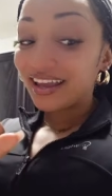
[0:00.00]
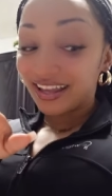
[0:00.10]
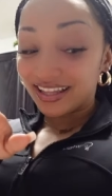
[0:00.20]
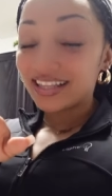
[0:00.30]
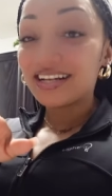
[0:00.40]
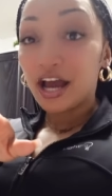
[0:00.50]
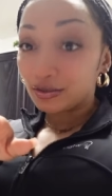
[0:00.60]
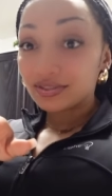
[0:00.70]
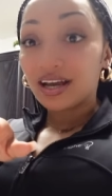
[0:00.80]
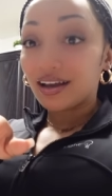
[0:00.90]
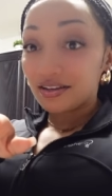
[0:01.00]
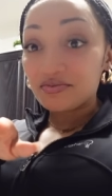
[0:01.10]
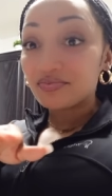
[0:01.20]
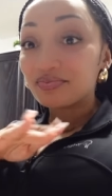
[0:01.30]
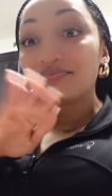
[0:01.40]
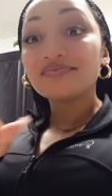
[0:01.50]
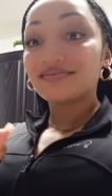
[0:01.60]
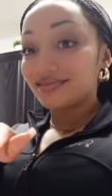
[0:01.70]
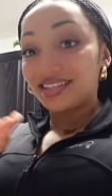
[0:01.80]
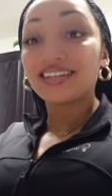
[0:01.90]
in the downtime
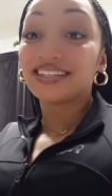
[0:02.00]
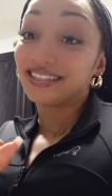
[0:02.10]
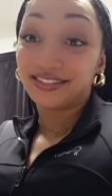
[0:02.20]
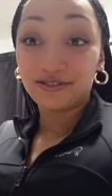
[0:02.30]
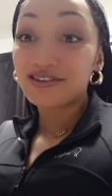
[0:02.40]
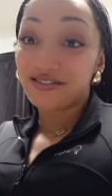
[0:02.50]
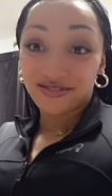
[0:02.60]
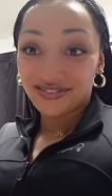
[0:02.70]
to do whatever you